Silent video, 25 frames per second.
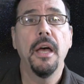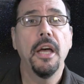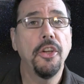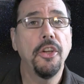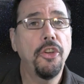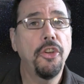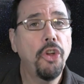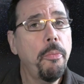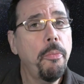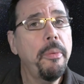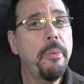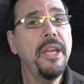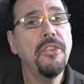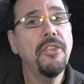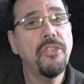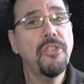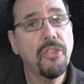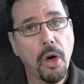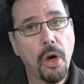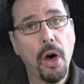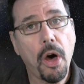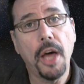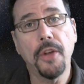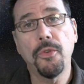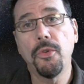Hitomi is
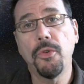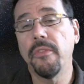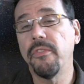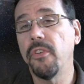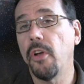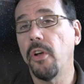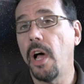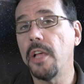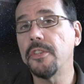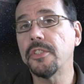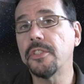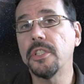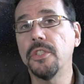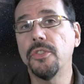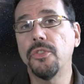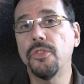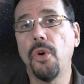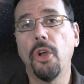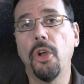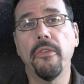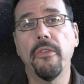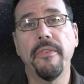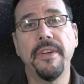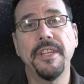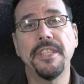thought to have lost
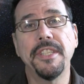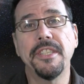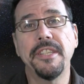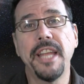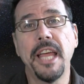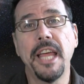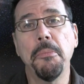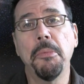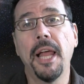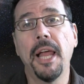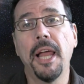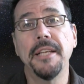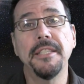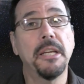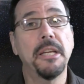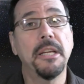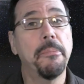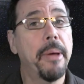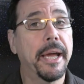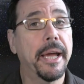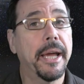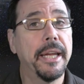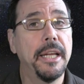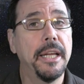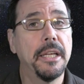control of its stabilizing
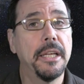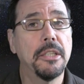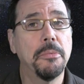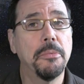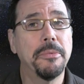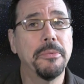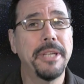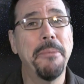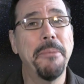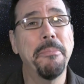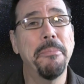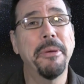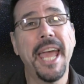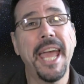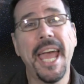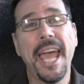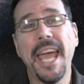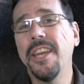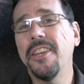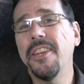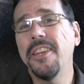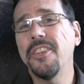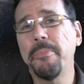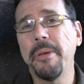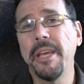mechanisms and
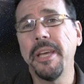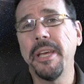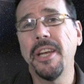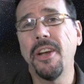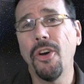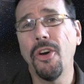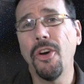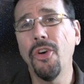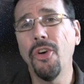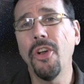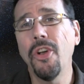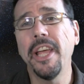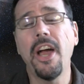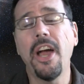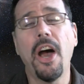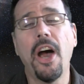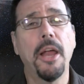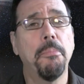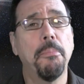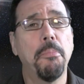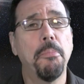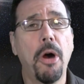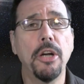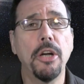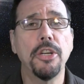began to spin early
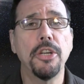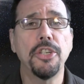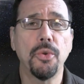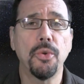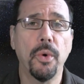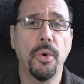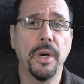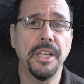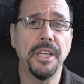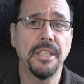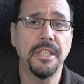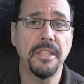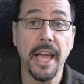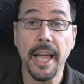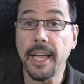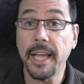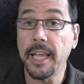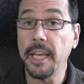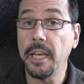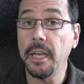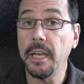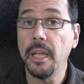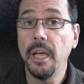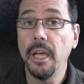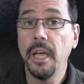on March
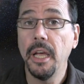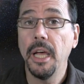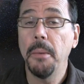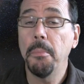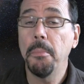22nd